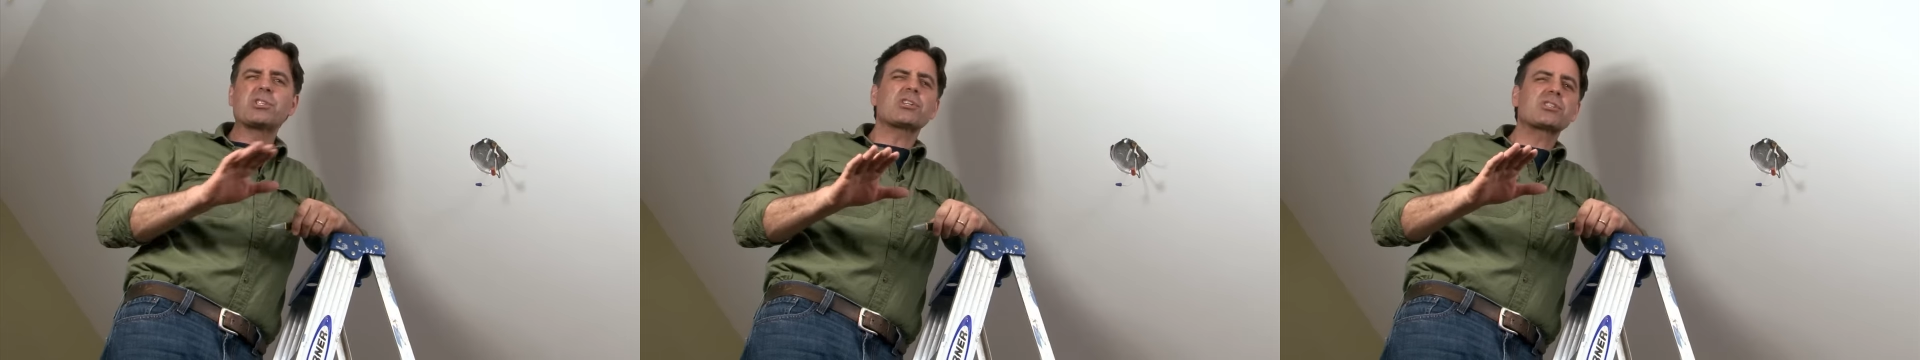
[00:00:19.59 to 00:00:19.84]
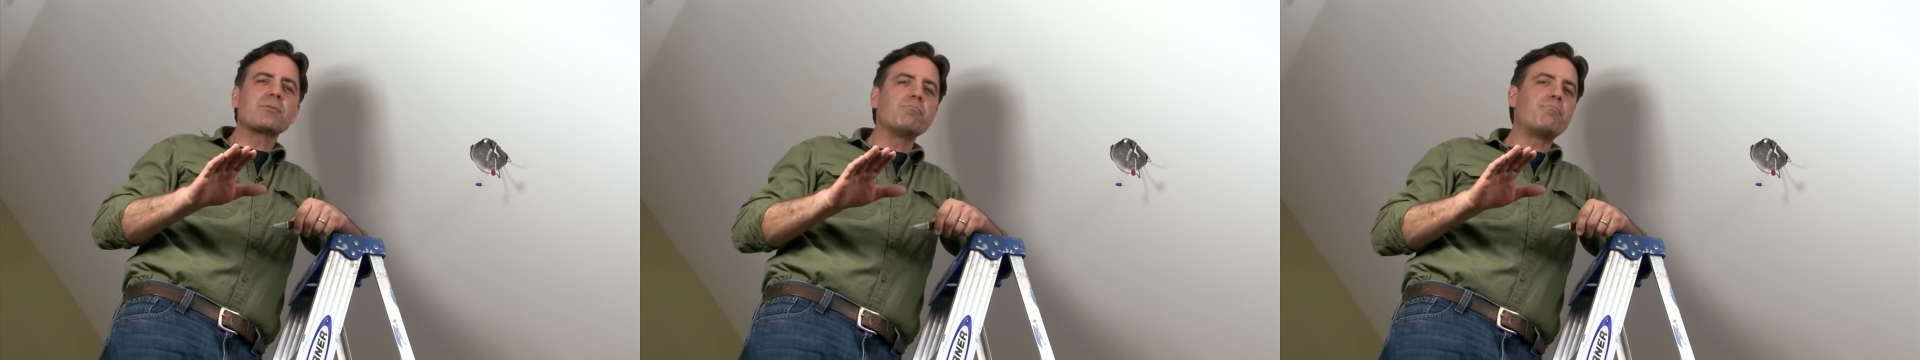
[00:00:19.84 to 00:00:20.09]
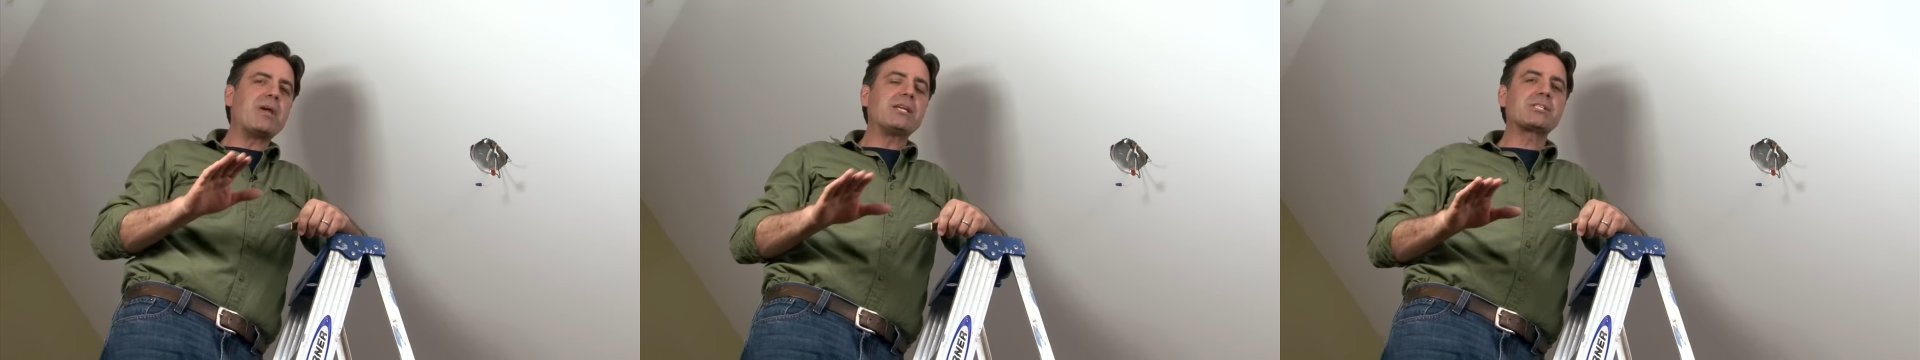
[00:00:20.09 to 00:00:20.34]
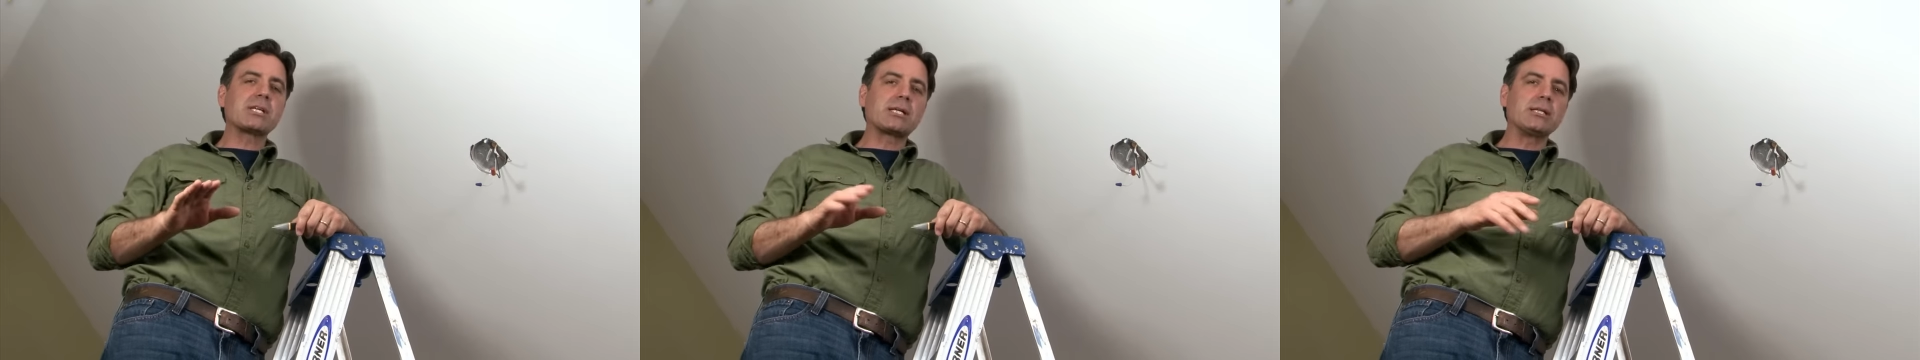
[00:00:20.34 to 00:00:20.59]
just some
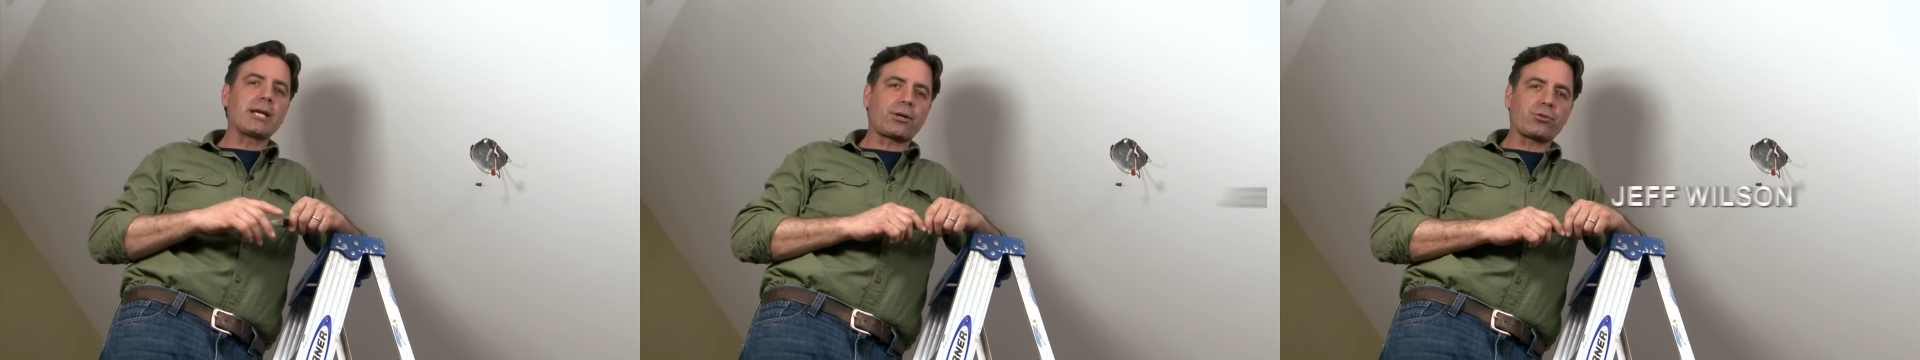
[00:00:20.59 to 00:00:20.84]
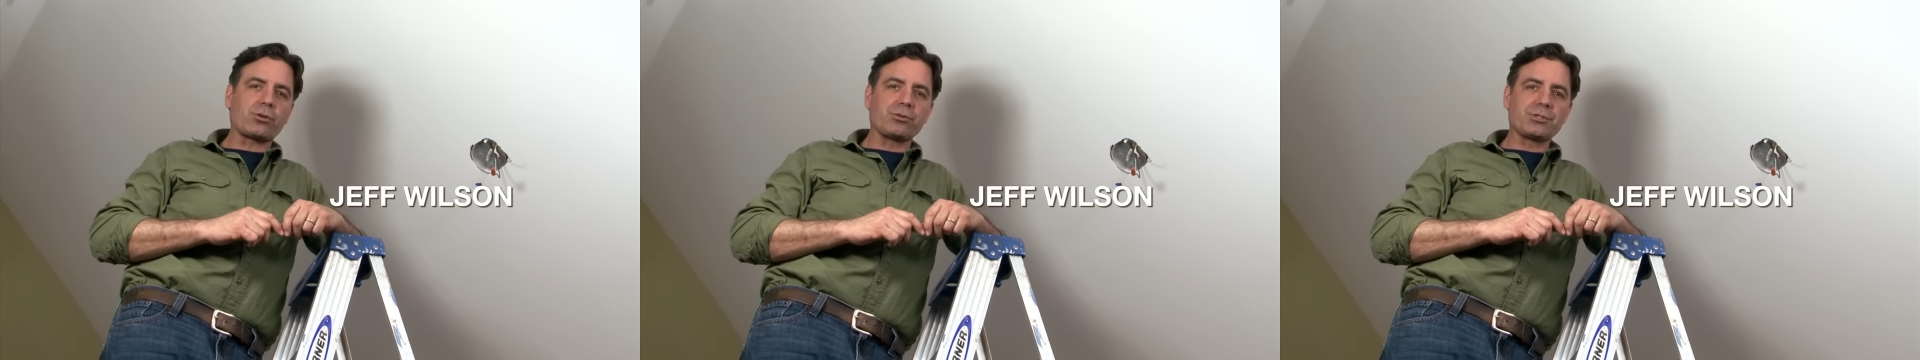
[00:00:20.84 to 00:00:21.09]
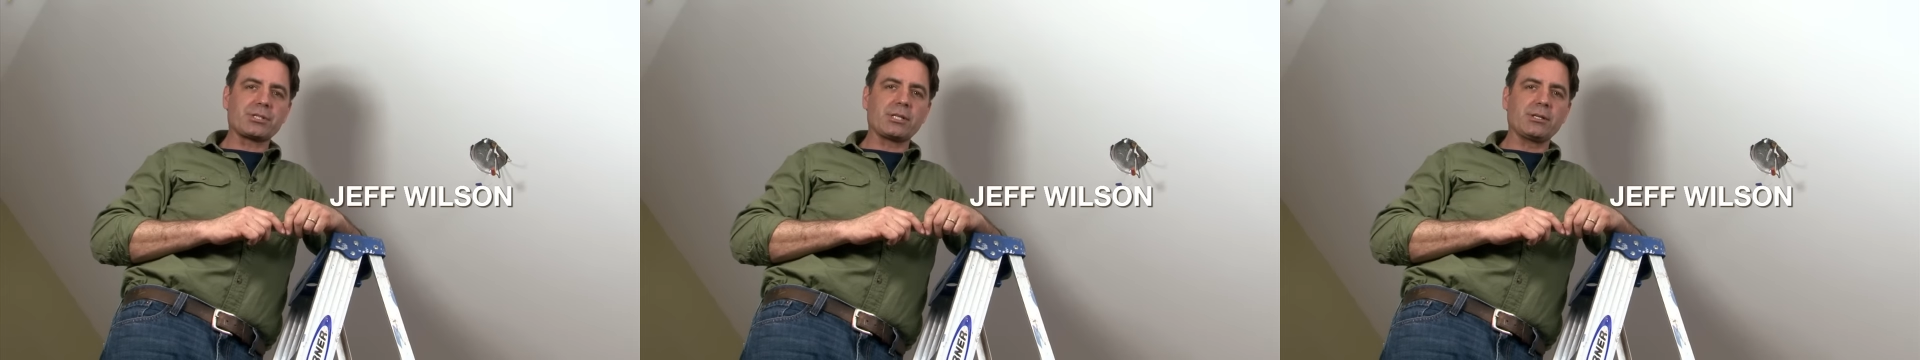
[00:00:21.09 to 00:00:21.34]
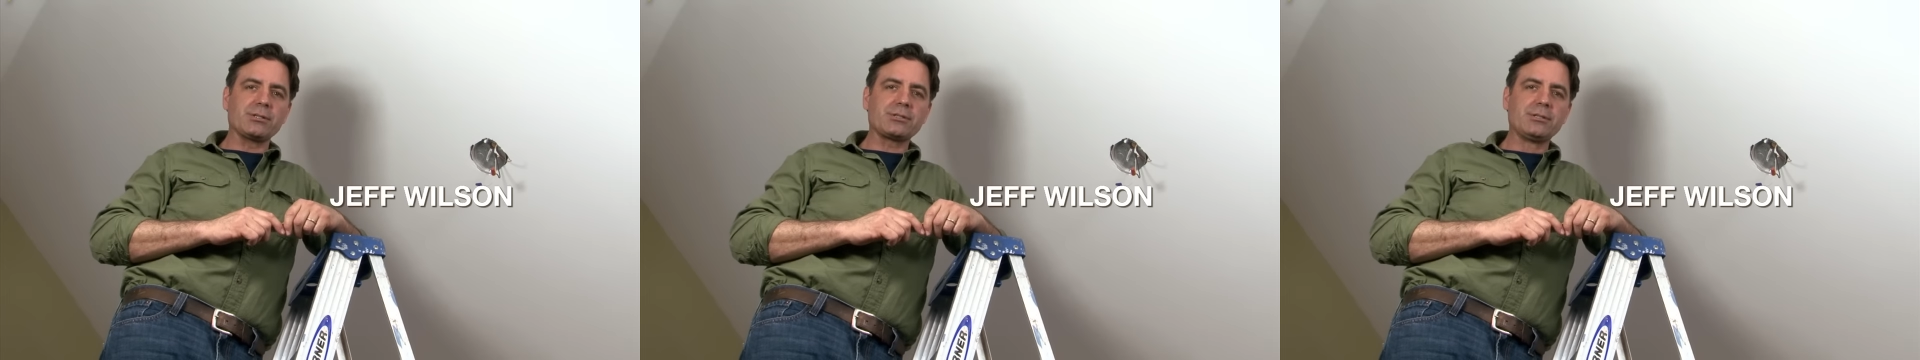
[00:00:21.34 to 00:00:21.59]
basic electrical
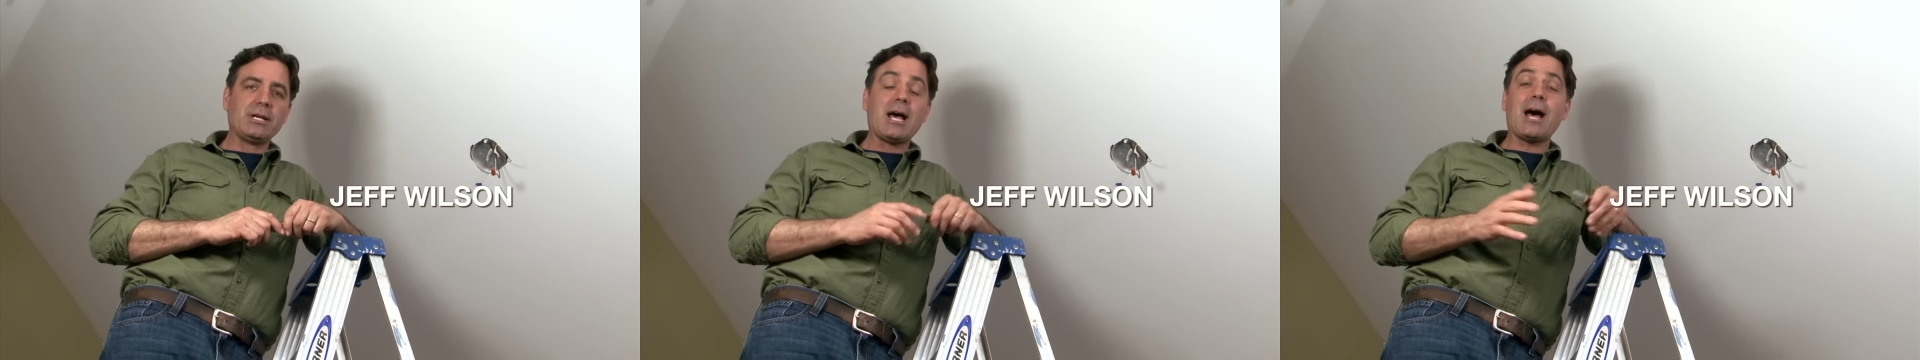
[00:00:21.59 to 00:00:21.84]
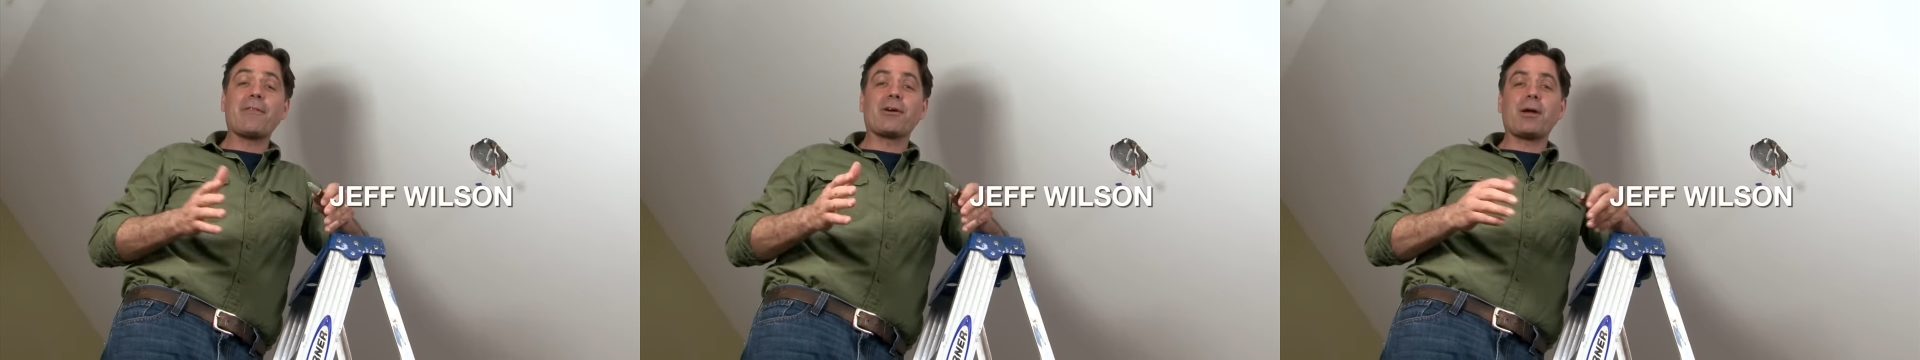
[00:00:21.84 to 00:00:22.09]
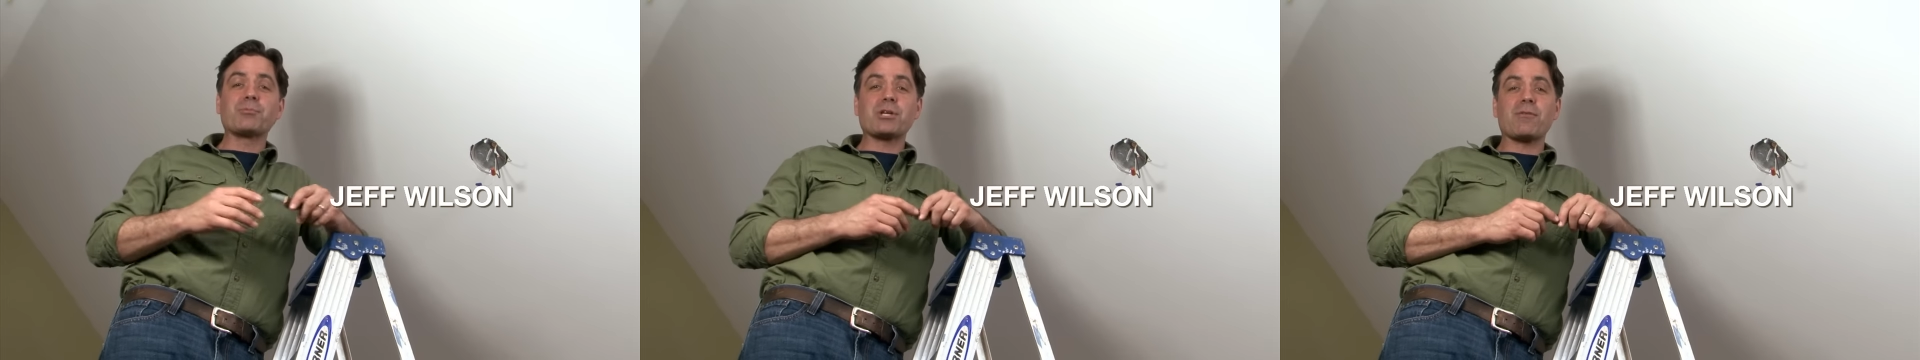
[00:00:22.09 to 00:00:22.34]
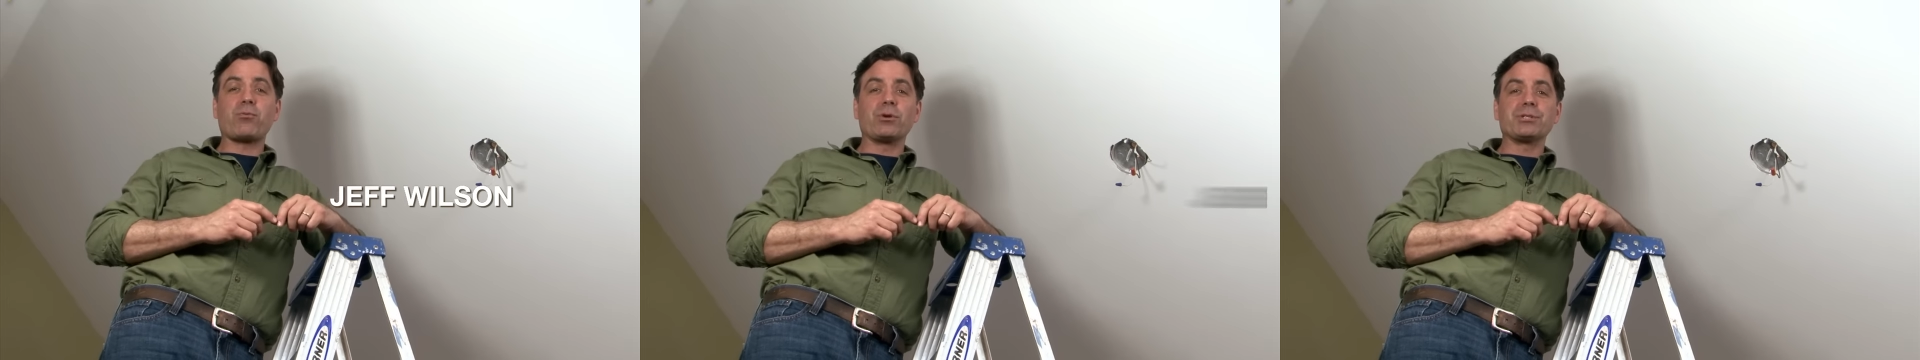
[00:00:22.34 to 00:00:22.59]
skills. Hi there, I'm
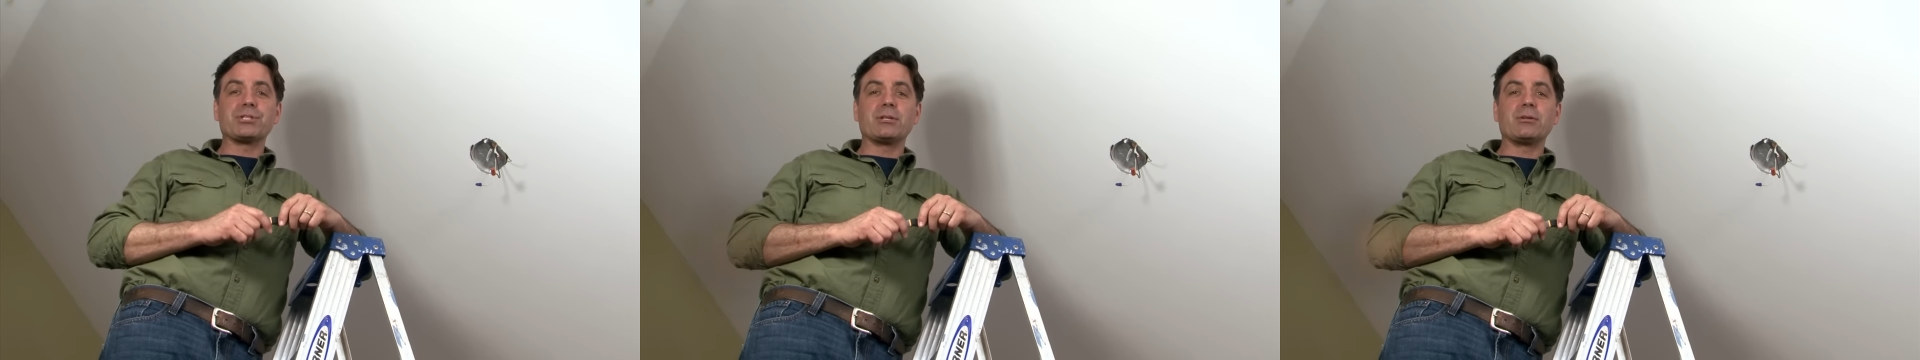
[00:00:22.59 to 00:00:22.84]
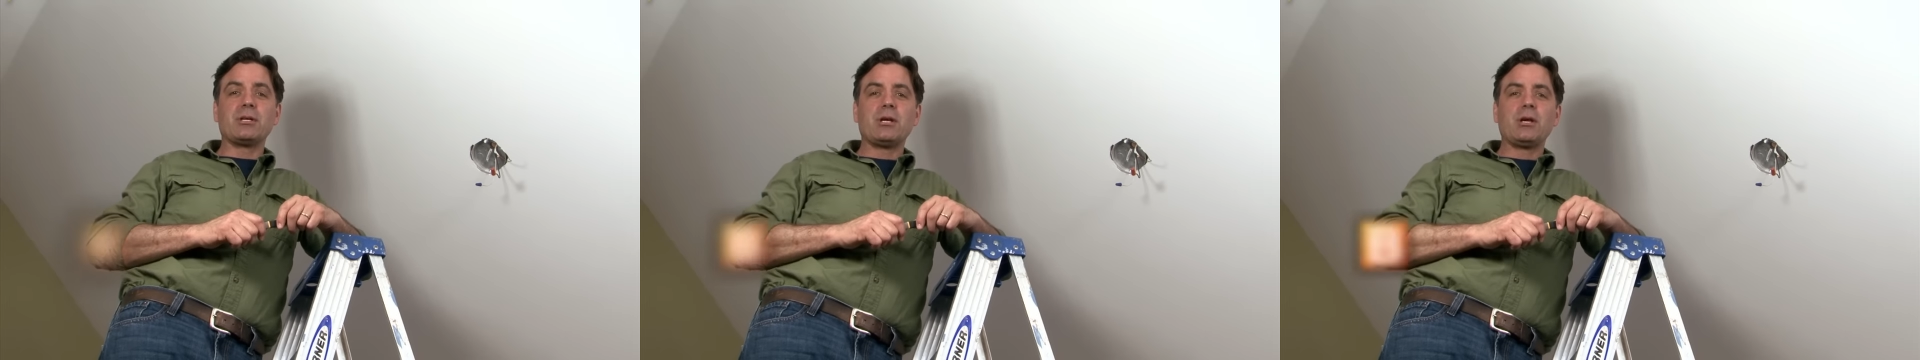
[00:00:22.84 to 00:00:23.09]
Jeff Wilson.